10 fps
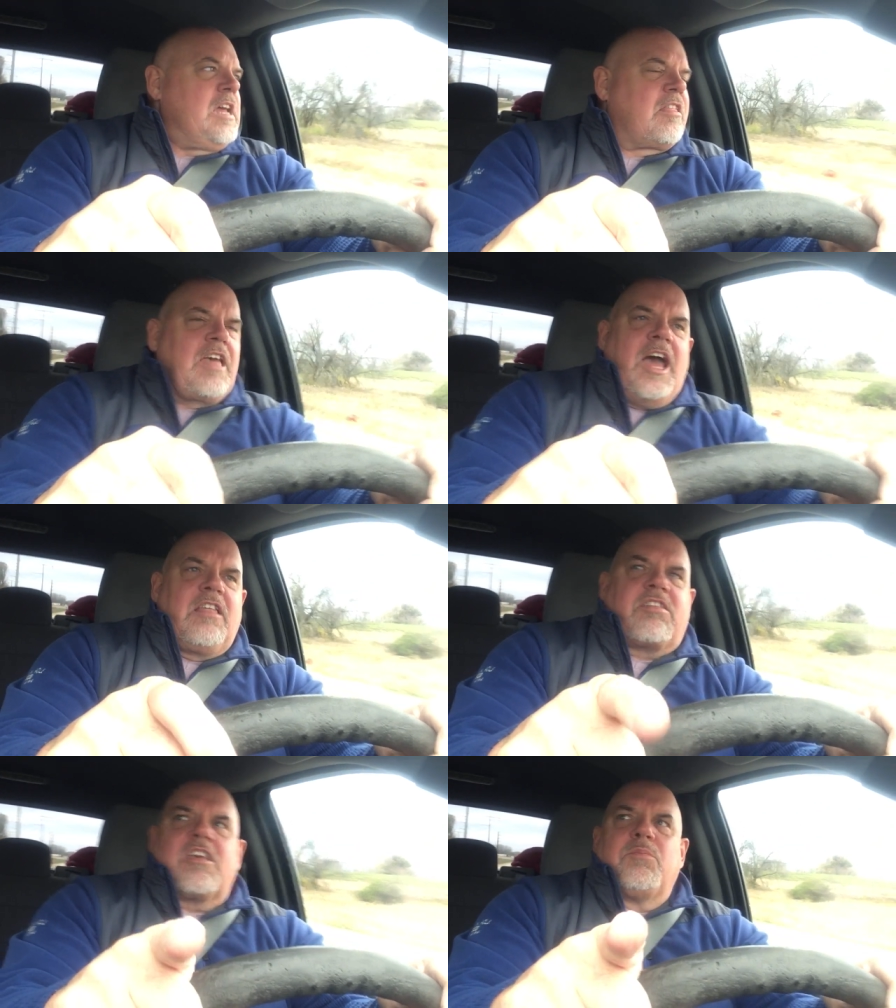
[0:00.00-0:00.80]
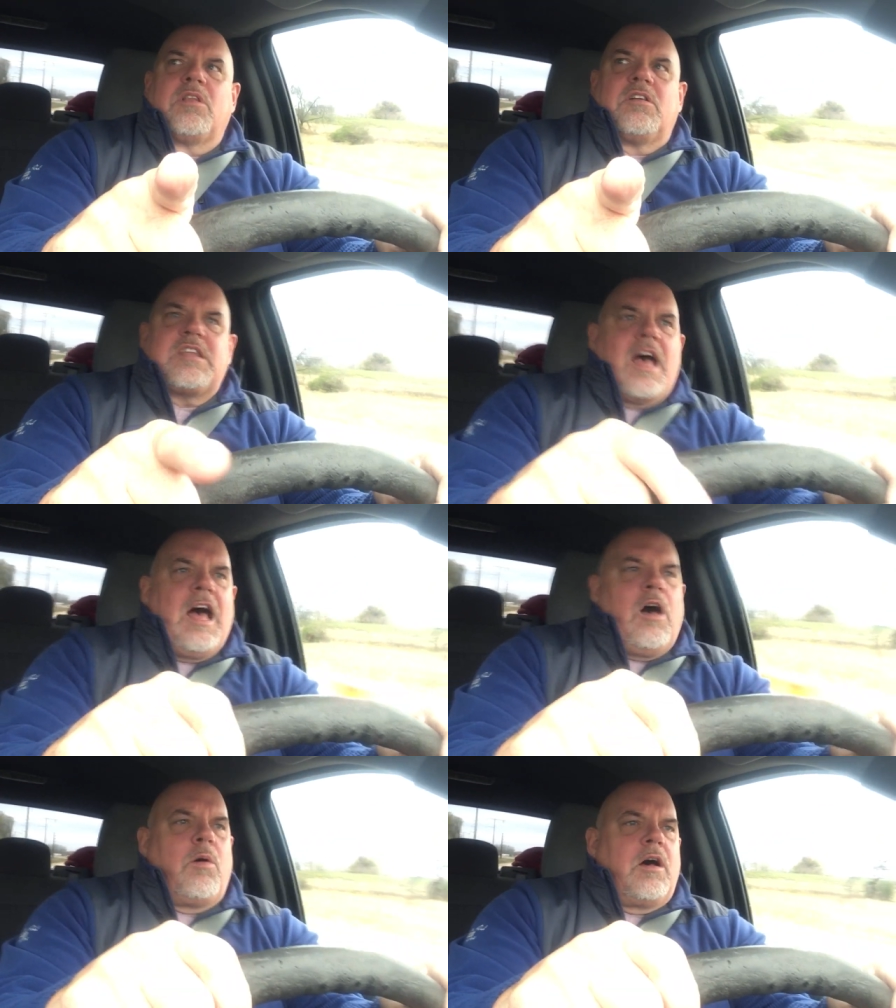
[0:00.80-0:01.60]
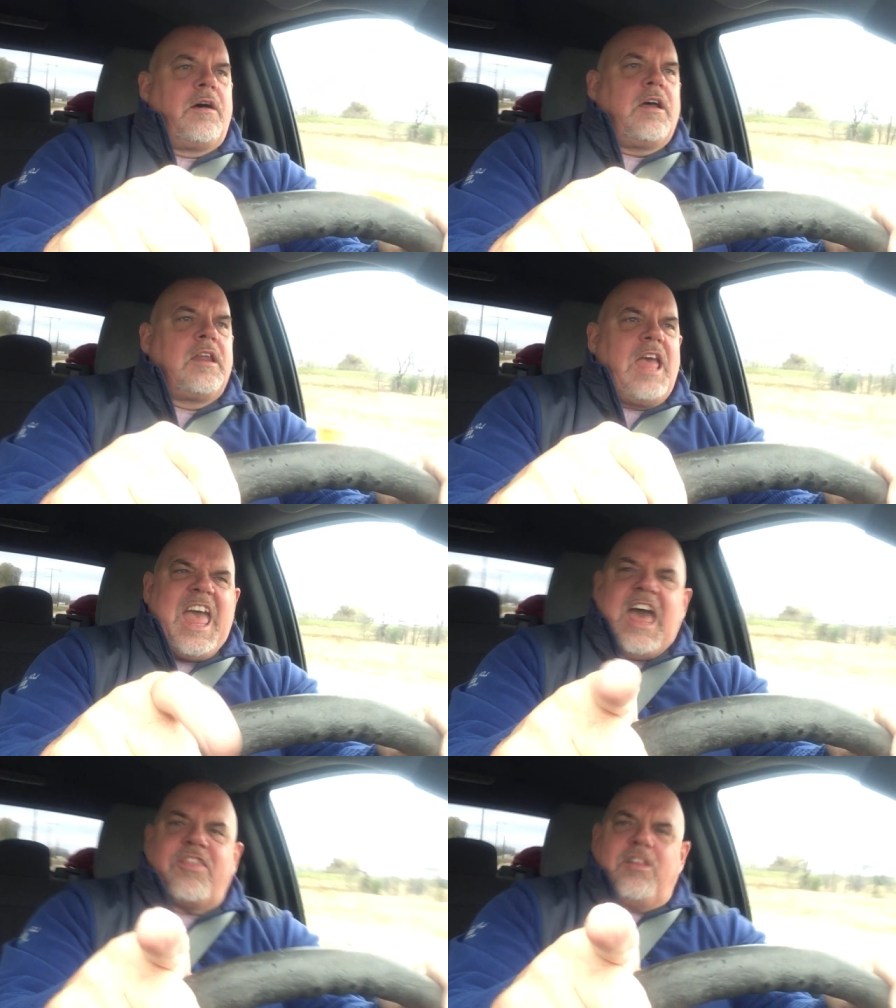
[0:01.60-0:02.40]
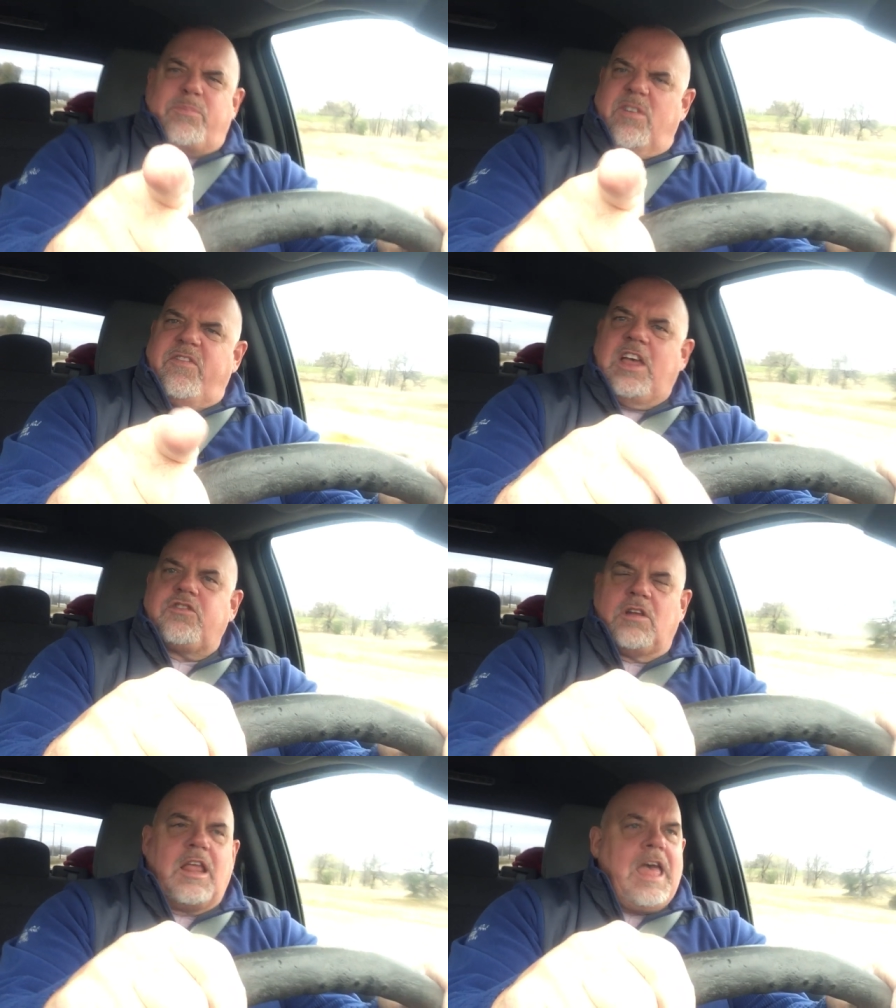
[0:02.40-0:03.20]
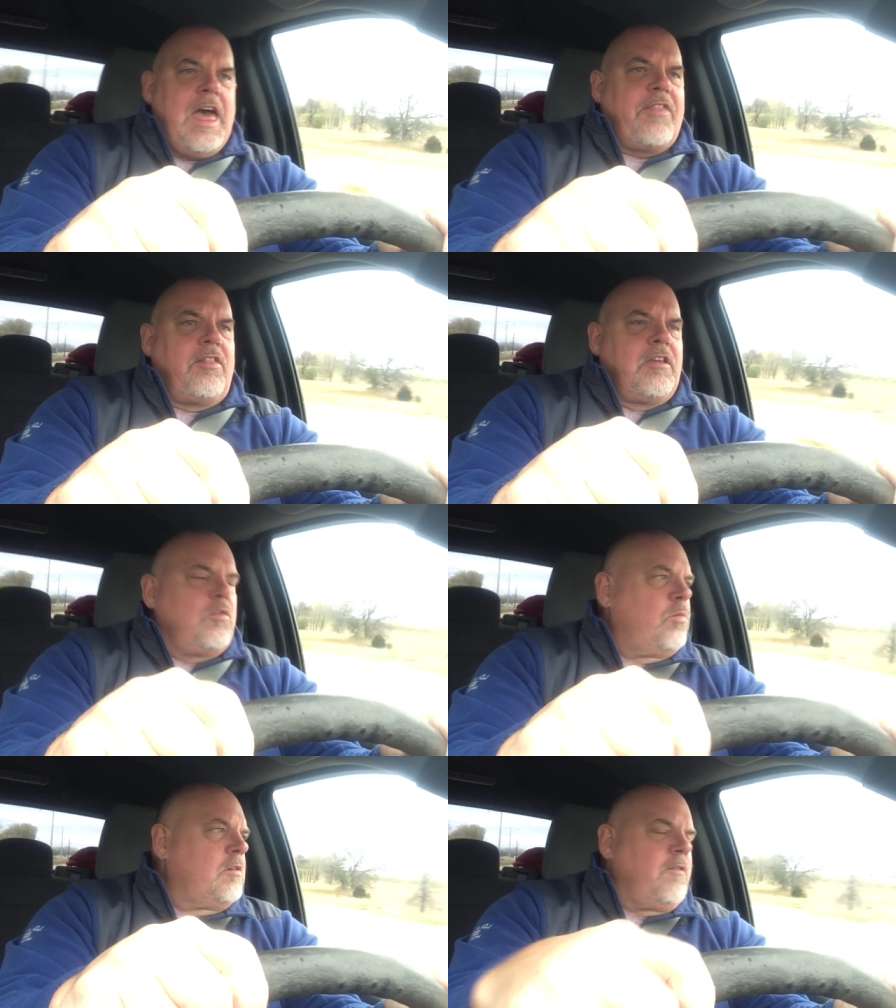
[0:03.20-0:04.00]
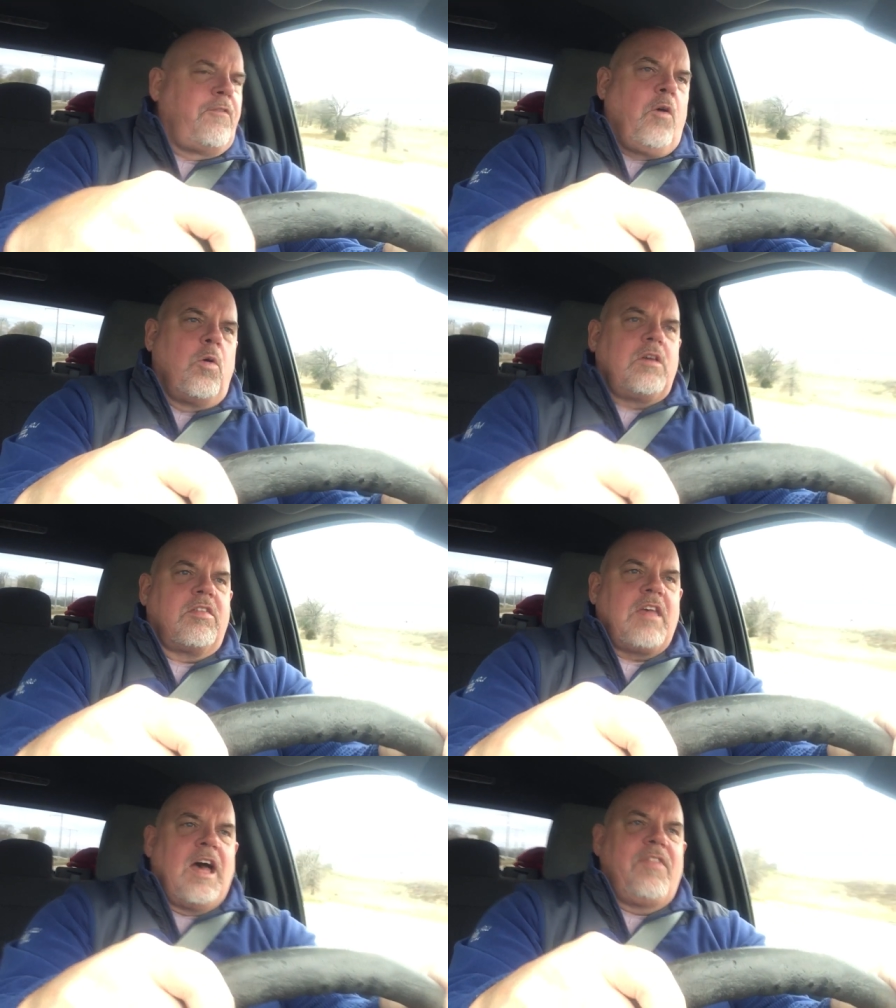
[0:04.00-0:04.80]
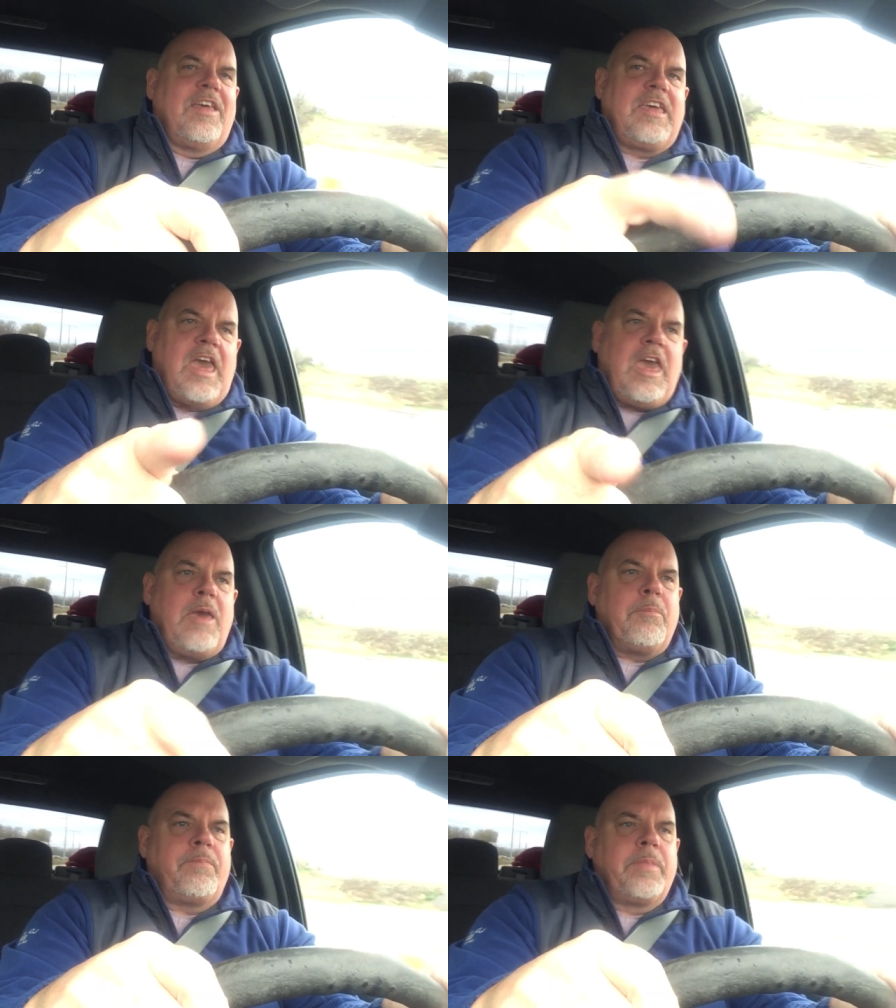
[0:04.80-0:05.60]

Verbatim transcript: It's kind of similar to how a, uh, an athlete, a professional athlete would focus on the game.